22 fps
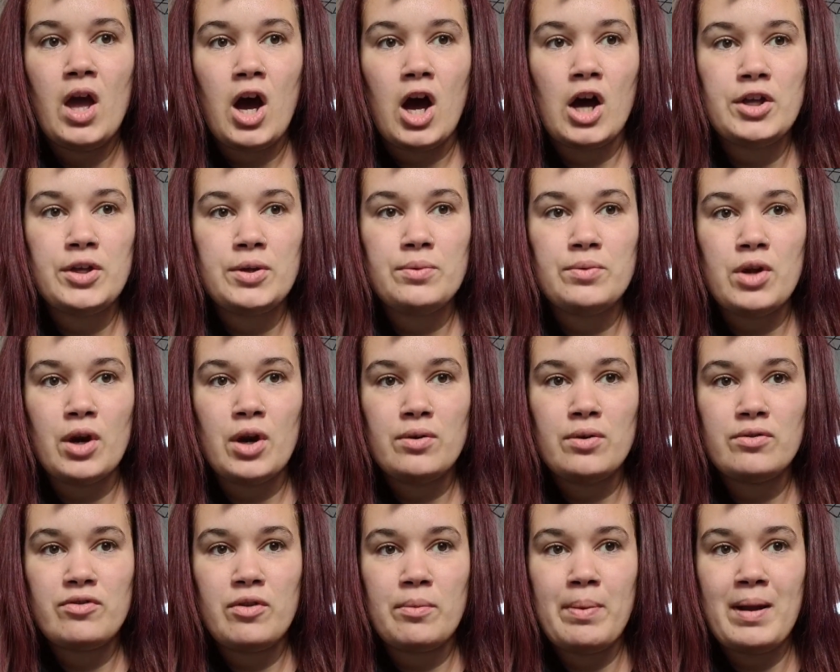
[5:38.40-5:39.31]
Are you
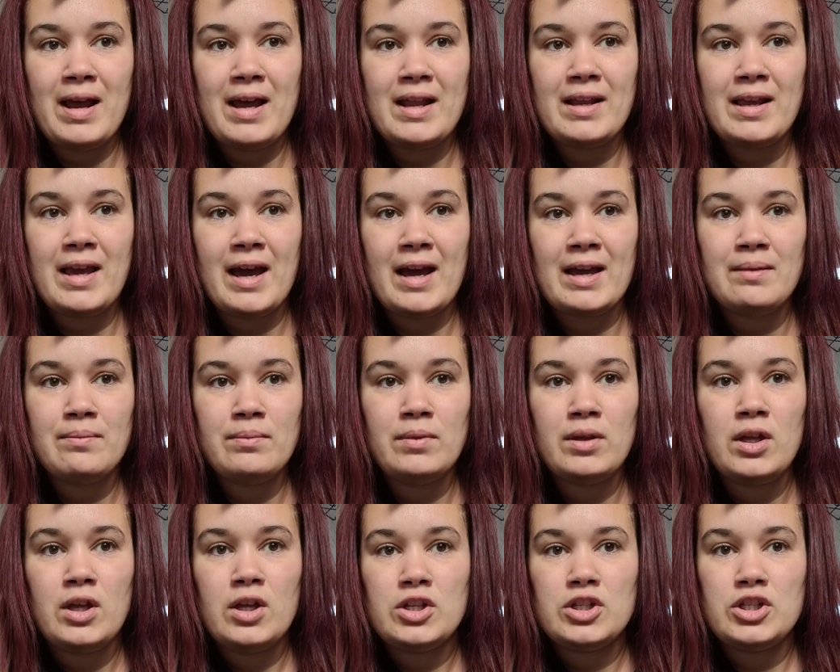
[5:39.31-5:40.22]
known for playing a game?
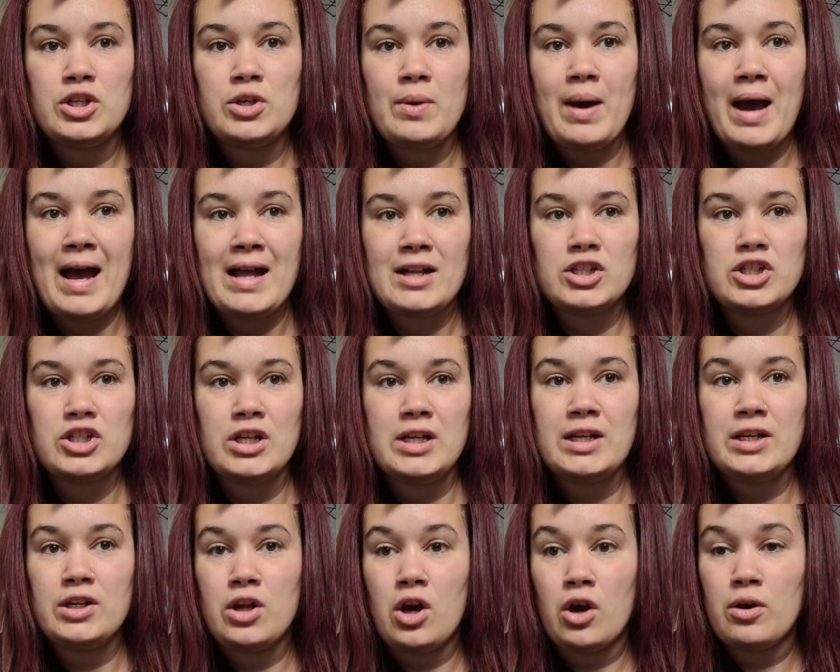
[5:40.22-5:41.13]
Do you
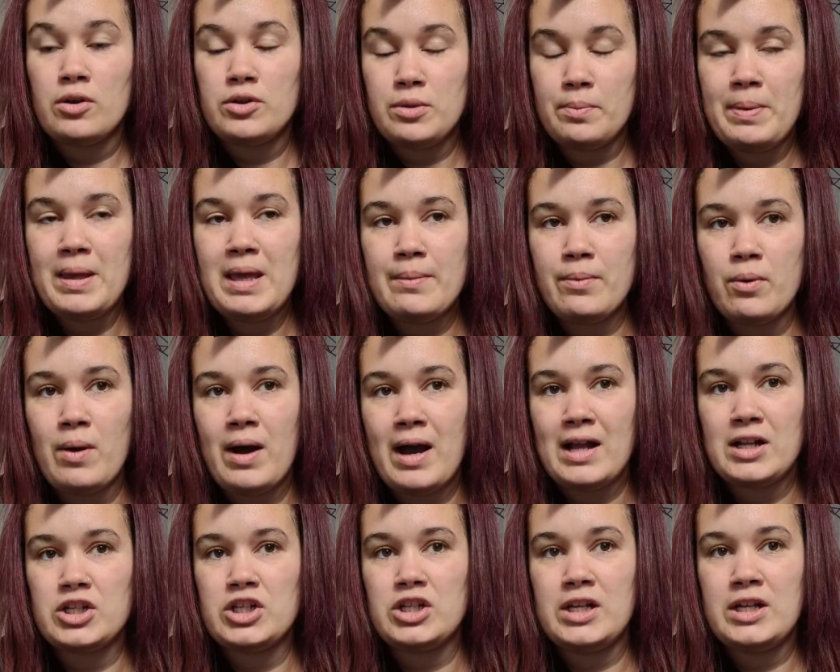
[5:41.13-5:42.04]
actually know? Do people
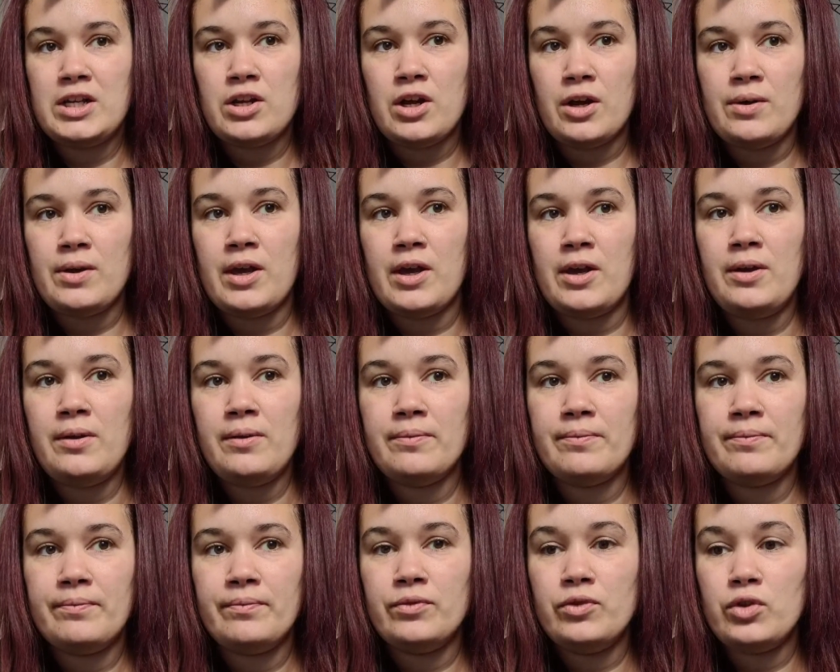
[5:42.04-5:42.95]
actually know you,
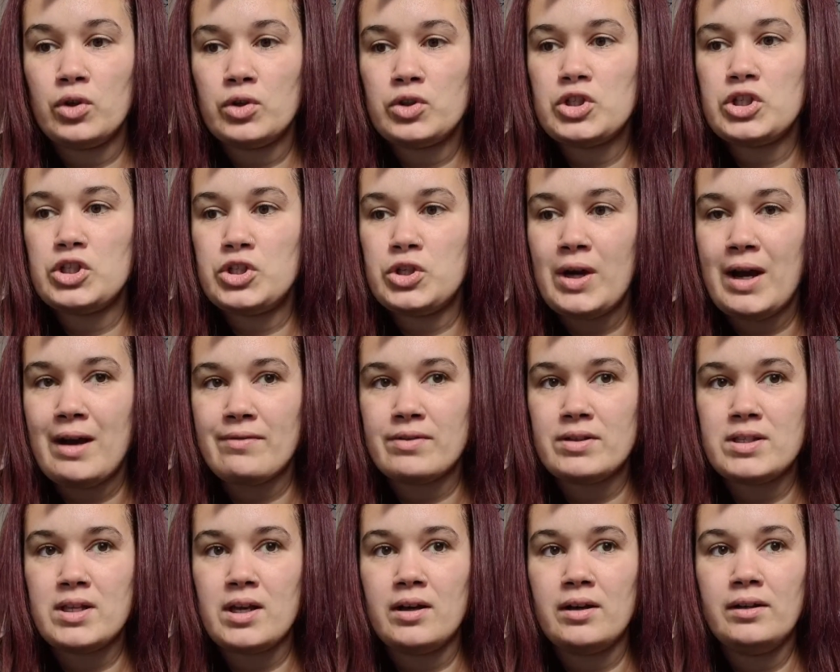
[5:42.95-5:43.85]
not just your
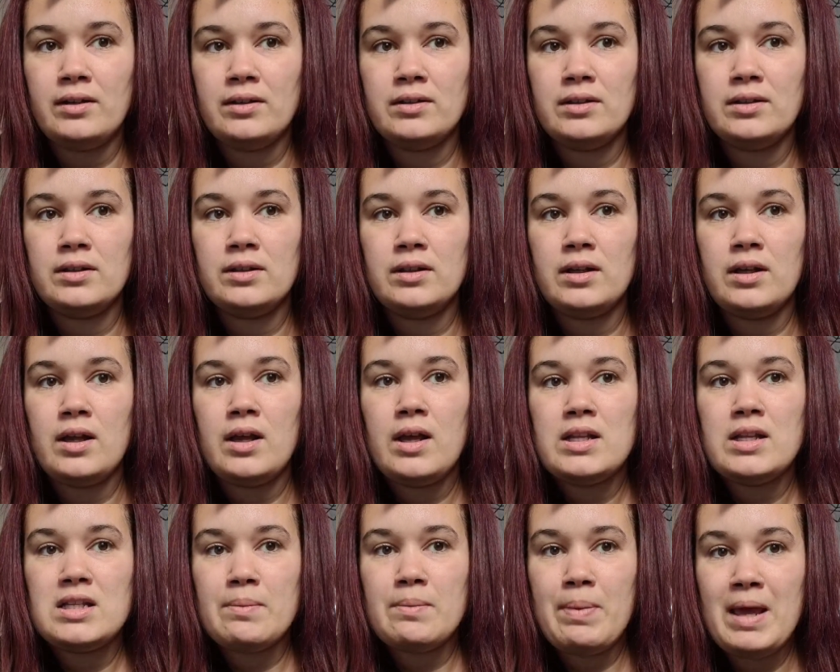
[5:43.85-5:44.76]
avatar?
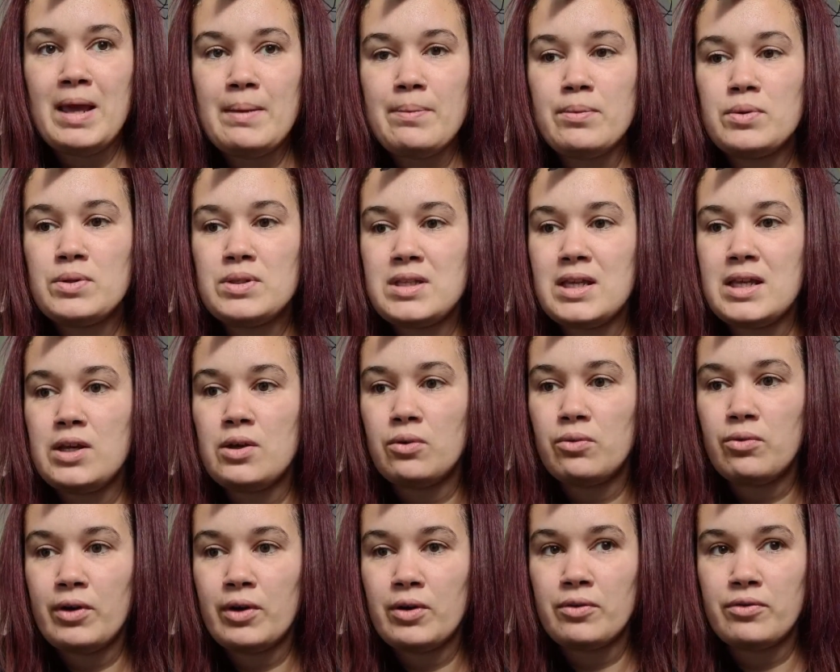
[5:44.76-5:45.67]
Do people see your
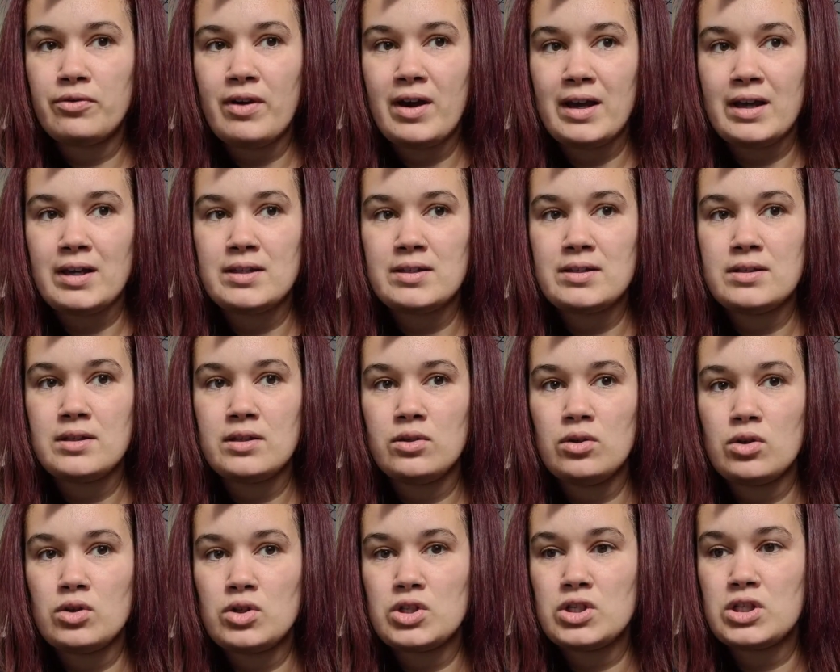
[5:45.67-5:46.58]
real face,
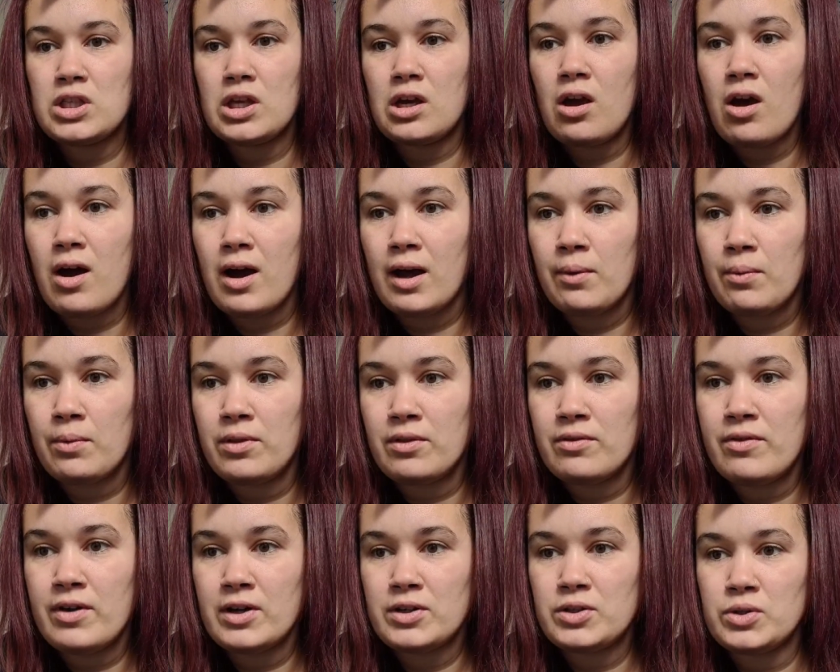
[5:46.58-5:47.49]
not just the guy with a
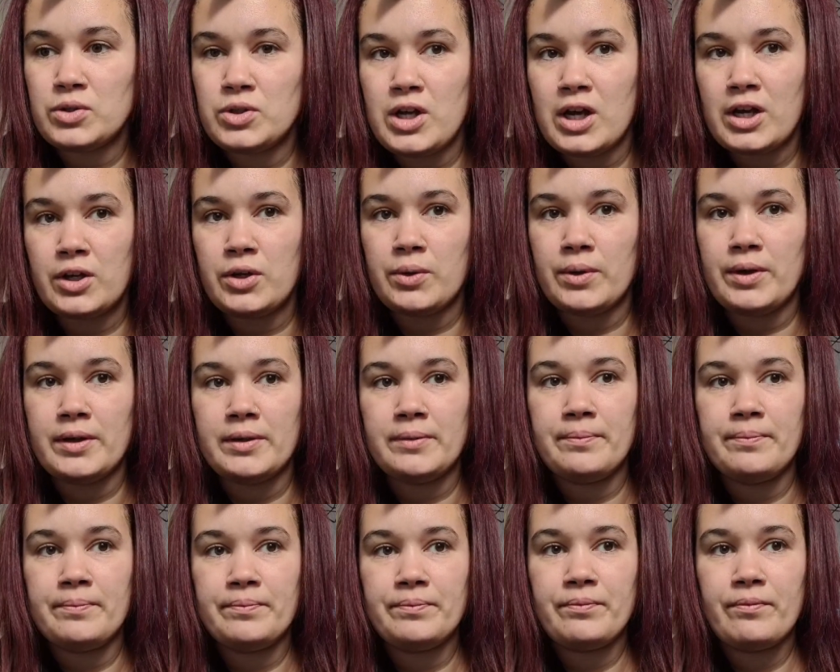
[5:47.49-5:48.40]
virtual Jaguar?
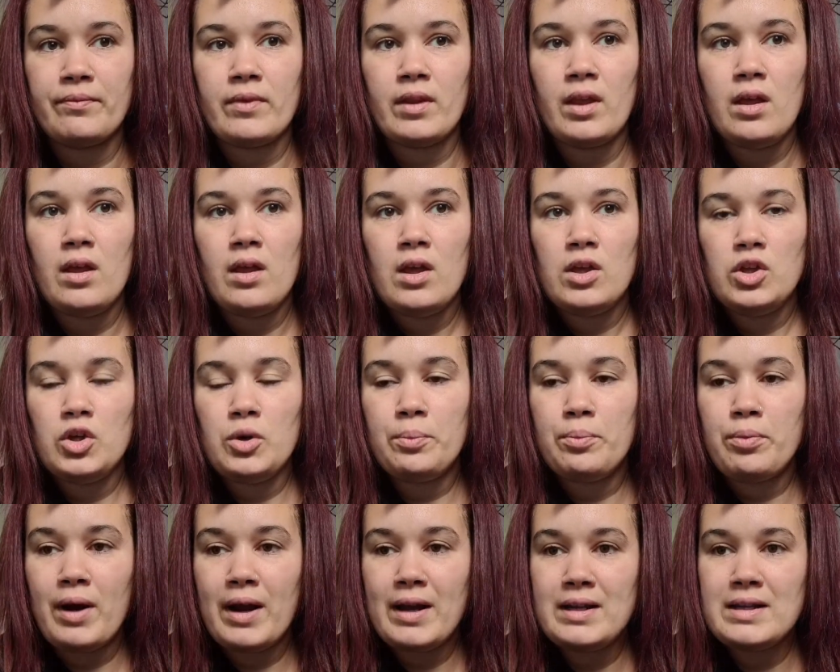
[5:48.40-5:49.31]
Your
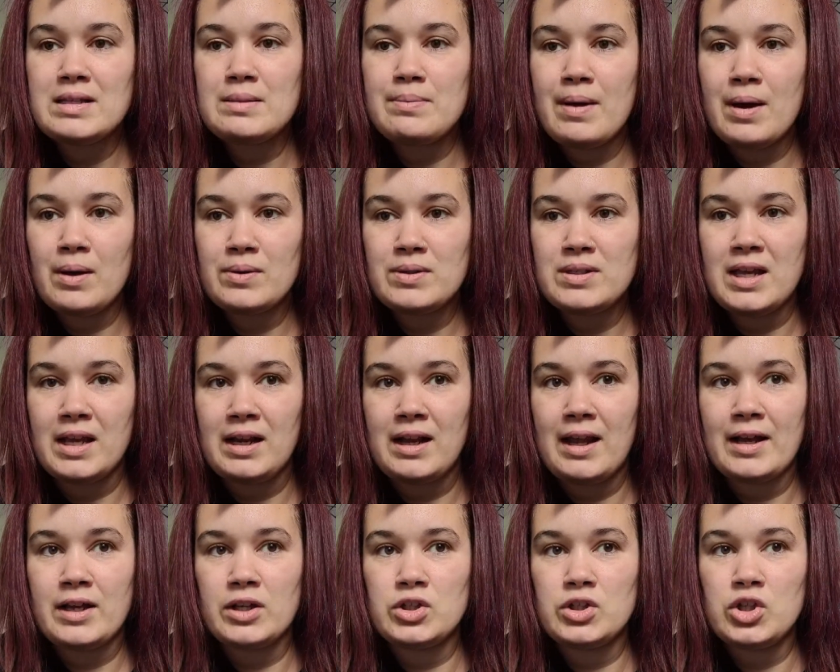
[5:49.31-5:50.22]
brain is melting
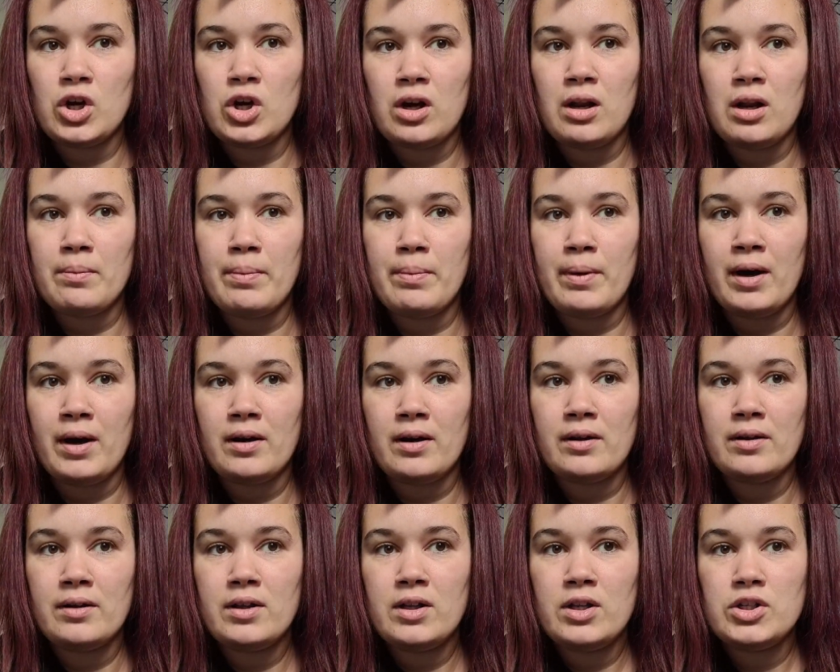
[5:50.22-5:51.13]
like a chocolate bar.
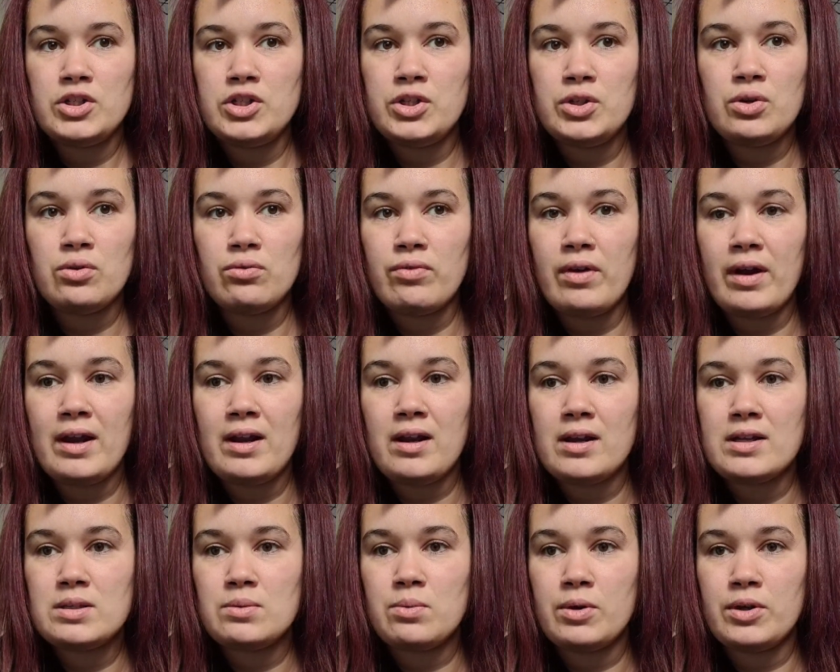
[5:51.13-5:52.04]
Do you not
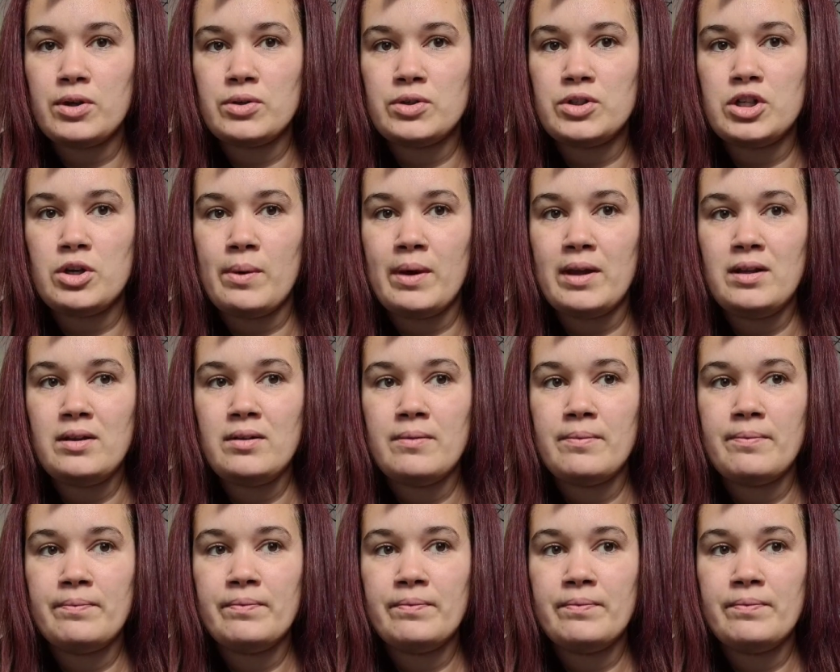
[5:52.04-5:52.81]
realize what you're doing?